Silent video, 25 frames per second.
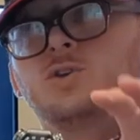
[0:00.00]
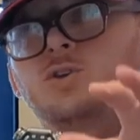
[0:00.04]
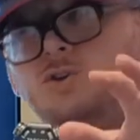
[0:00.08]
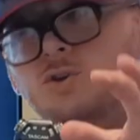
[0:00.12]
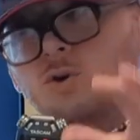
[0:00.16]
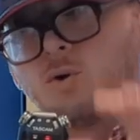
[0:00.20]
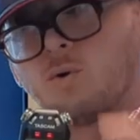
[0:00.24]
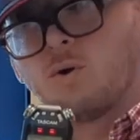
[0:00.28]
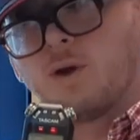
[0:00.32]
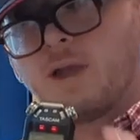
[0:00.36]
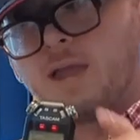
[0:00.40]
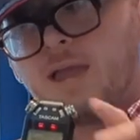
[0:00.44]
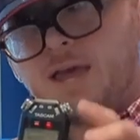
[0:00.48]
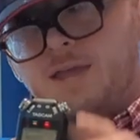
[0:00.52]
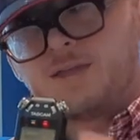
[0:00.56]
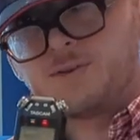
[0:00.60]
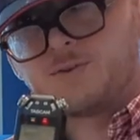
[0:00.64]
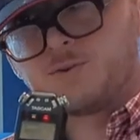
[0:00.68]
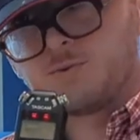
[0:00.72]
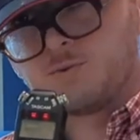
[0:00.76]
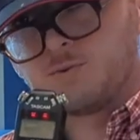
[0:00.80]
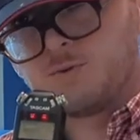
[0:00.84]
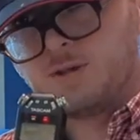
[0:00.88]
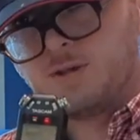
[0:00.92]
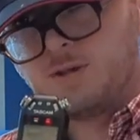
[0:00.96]
Your
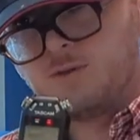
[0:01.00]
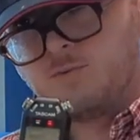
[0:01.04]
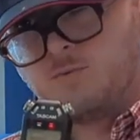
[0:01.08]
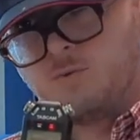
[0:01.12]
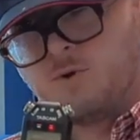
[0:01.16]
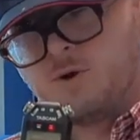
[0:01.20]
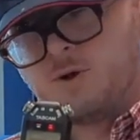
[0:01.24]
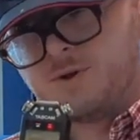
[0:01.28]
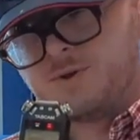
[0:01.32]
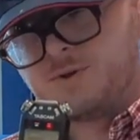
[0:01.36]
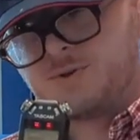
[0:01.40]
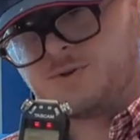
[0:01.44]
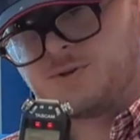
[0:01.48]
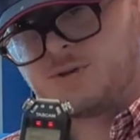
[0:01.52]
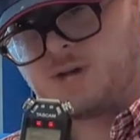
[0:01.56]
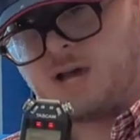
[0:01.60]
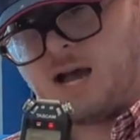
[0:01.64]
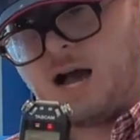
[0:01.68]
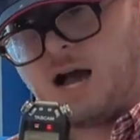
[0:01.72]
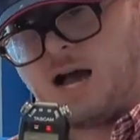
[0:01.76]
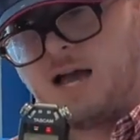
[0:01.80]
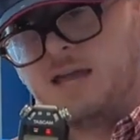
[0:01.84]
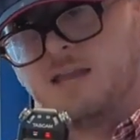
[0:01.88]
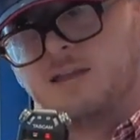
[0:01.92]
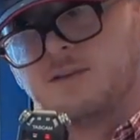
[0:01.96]
entry was
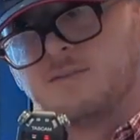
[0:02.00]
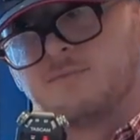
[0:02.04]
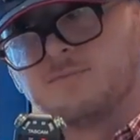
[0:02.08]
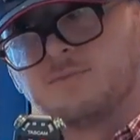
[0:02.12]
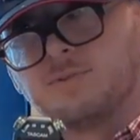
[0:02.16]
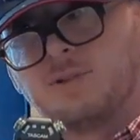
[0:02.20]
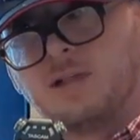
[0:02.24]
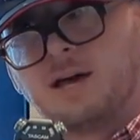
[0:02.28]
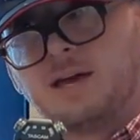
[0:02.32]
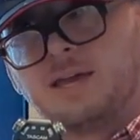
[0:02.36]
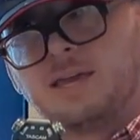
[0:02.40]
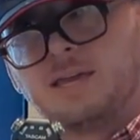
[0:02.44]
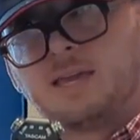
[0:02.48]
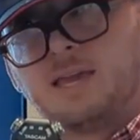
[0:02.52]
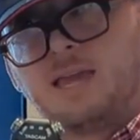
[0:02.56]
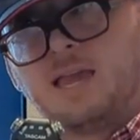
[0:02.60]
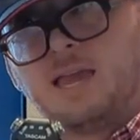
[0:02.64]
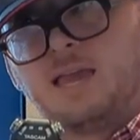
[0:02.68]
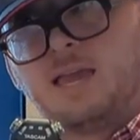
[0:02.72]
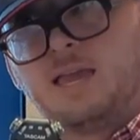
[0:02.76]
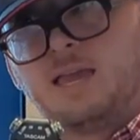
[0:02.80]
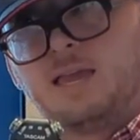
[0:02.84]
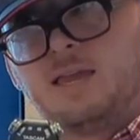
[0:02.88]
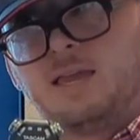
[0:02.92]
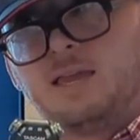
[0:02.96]
kind of like
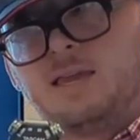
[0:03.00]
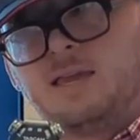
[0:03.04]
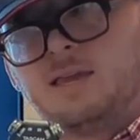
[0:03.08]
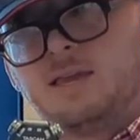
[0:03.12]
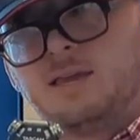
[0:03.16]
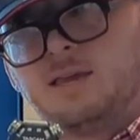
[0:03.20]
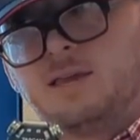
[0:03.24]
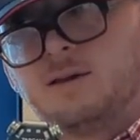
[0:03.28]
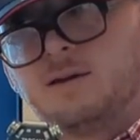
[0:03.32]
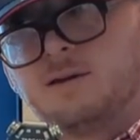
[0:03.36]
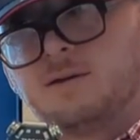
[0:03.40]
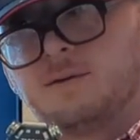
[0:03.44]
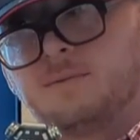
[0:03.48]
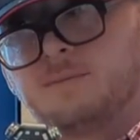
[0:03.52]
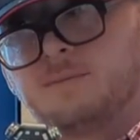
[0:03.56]
a